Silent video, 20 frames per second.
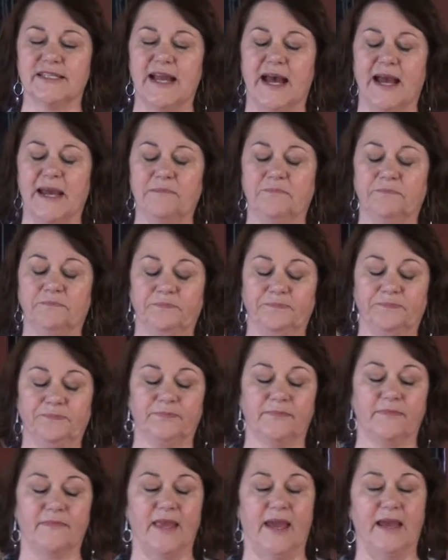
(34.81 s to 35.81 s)
name.
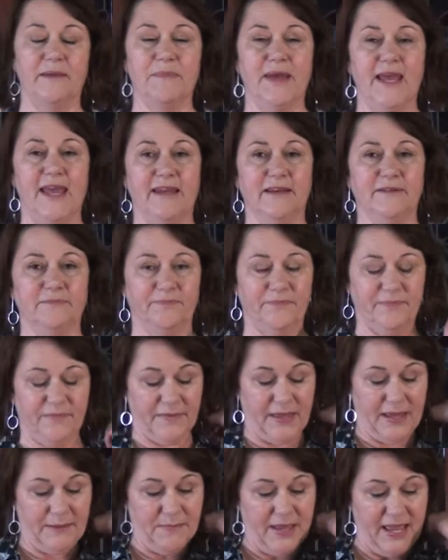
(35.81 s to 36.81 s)
Amen.
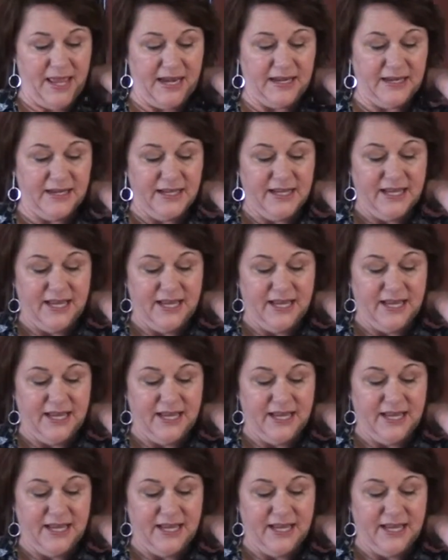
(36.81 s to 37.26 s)
Amen.